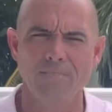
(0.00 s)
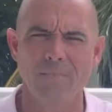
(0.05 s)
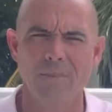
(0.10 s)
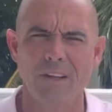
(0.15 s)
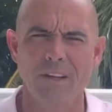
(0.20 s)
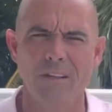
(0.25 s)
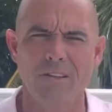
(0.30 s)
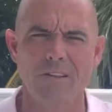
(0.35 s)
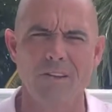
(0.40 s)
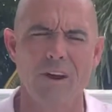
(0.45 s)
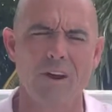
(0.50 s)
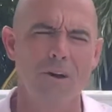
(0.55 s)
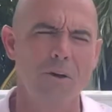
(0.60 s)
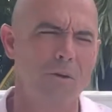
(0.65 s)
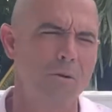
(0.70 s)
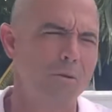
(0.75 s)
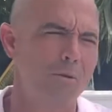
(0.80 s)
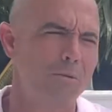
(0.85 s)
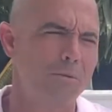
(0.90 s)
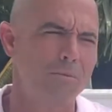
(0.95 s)

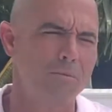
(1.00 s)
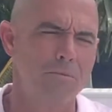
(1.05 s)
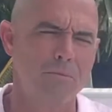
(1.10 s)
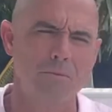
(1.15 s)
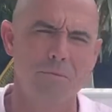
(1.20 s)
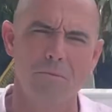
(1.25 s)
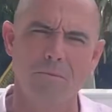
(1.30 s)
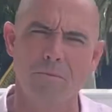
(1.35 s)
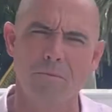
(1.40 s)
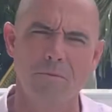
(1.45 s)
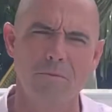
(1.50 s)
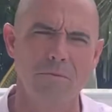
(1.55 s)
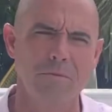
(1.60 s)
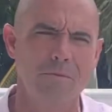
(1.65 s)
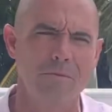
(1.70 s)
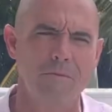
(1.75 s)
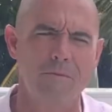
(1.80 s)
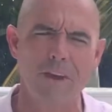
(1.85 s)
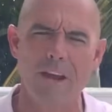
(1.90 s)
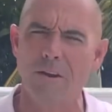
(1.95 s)
So
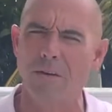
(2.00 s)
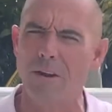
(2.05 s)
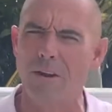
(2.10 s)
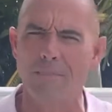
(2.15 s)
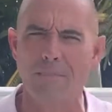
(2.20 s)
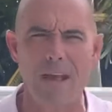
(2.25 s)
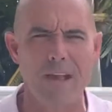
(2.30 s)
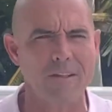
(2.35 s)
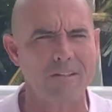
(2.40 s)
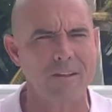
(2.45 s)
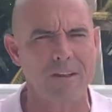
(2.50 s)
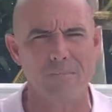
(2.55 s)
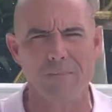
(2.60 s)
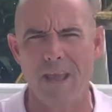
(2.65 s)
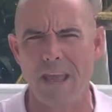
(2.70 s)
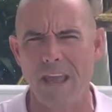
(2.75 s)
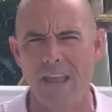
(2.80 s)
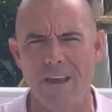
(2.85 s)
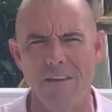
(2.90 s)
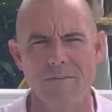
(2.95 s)
very basic
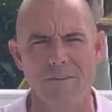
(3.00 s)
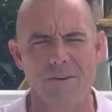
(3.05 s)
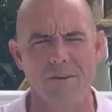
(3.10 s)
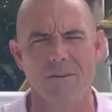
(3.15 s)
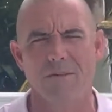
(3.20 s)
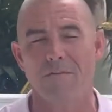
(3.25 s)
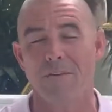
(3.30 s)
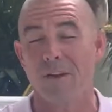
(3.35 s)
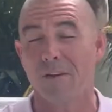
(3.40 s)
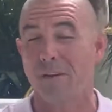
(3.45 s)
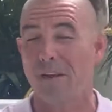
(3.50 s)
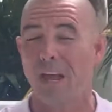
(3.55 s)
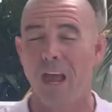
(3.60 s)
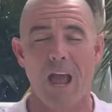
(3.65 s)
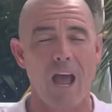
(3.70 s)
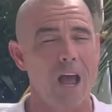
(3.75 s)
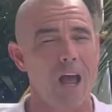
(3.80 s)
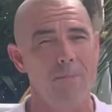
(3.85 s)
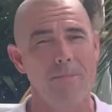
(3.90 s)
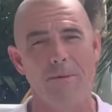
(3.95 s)
behaviors, very
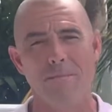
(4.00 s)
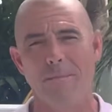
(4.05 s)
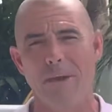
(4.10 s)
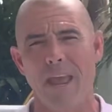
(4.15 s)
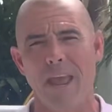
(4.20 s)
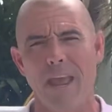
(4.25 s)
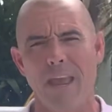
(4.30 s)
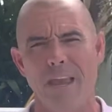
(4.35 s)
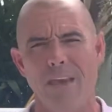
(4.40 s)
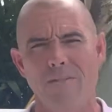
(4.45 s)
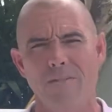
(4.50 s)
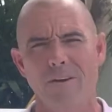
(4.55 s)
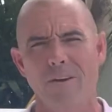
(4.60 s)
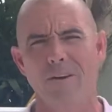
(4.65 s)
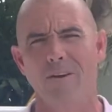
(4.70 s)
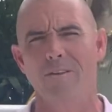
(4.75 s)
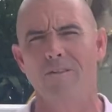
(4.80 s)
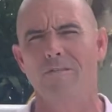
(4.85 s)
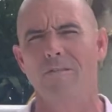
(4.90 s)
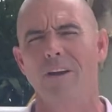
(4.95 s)
common
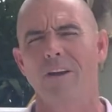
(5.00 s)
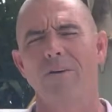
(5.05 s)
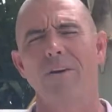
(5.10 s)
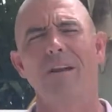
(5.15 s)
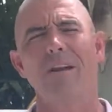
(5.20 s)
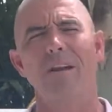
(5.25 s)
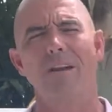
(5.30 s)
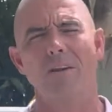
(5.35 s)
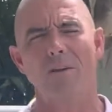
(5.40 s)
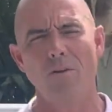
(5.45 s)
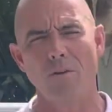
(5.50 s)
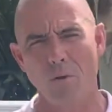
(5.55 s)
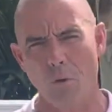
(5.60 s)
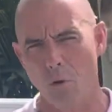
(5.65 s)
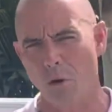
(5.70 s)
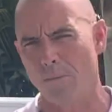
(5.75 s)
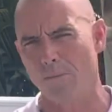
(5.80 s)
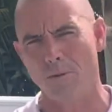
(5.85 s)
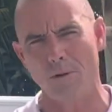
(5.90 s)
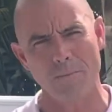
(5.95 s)
behaviors, very
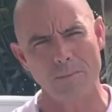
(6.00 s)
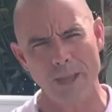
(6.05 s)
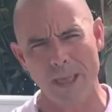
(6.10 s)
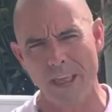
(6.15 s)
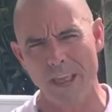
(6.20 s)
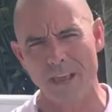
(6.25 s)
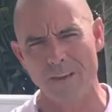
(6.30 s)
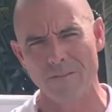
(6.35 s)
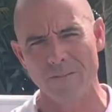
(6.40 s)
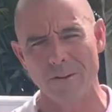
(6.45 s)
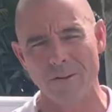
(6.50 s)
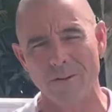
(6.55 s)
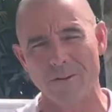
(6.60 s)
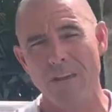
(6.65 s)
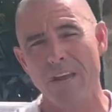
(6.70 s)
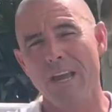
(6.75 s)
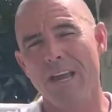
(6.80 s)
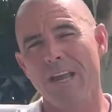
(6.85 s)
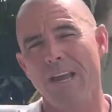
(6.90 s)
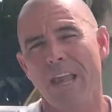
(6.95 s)
normal behaviors.
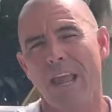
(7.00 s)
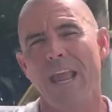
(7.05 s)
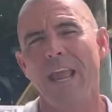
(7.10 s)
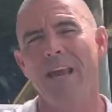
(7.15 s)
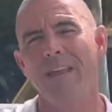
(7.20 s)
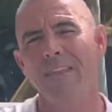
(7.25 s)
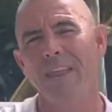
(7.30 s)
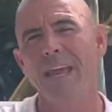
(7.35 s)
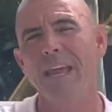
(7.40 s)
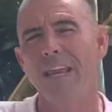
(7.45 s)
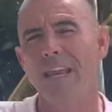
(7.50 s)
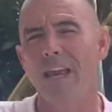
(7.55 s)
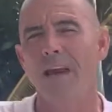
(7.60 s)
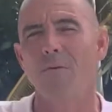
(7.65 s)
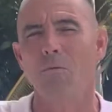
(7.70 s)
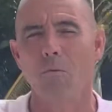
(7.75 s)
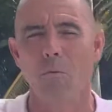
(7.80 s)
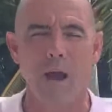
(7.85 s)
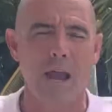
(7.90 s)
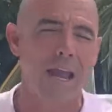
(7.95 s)
Can they
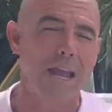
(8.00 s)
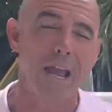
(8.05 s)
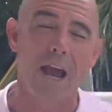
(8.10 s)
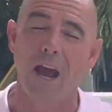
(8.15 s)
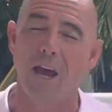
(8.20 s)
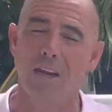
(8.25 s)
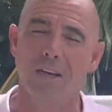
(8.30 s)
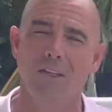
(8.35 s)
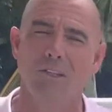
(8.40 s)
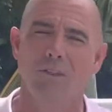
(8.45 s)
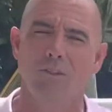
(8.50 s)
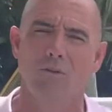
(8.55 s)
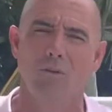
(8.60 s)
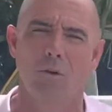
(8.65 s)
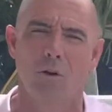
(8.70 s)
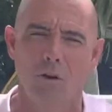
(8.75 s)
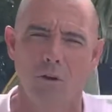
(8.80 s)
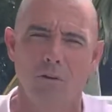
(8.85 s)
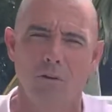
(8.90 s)
get way out of control